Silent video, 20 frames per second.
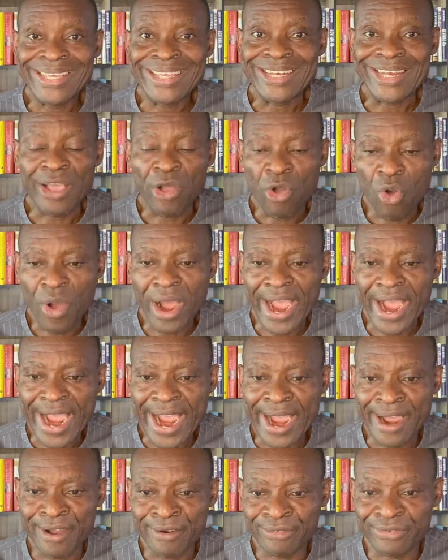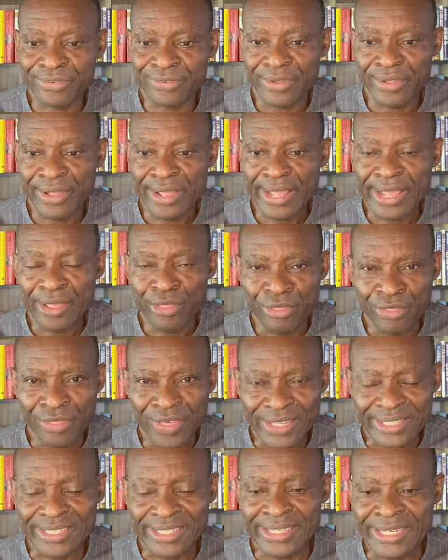they all have
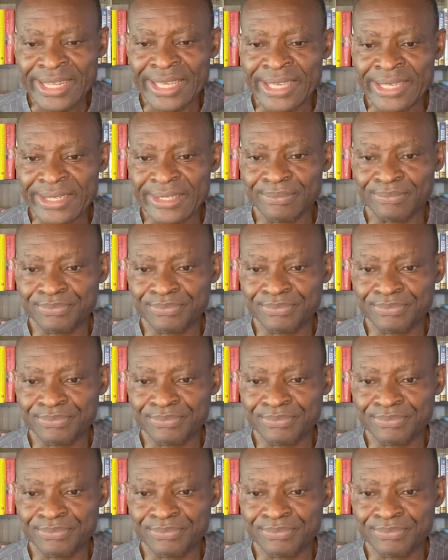this need